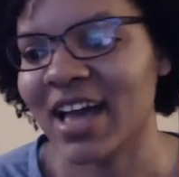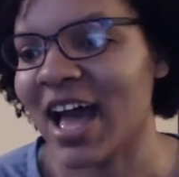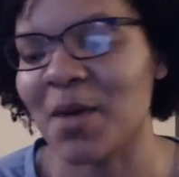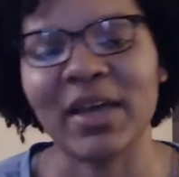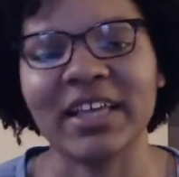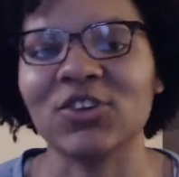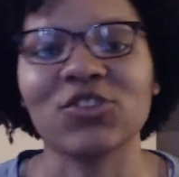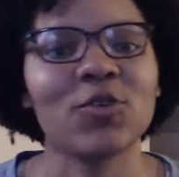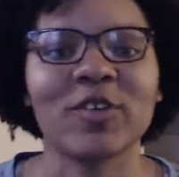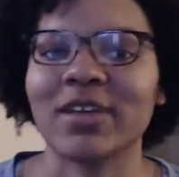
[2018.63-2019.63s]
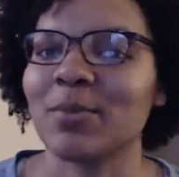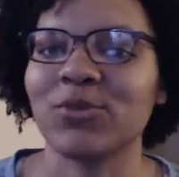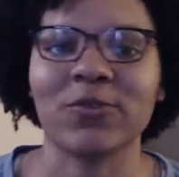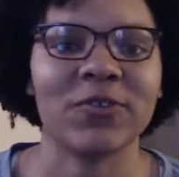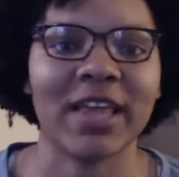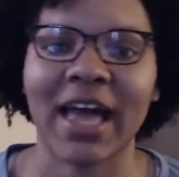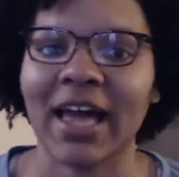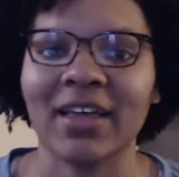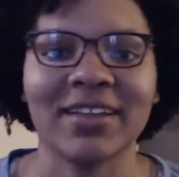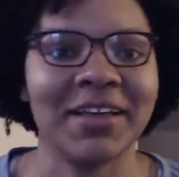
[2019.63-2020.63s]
I'm like, there's no redemption for that.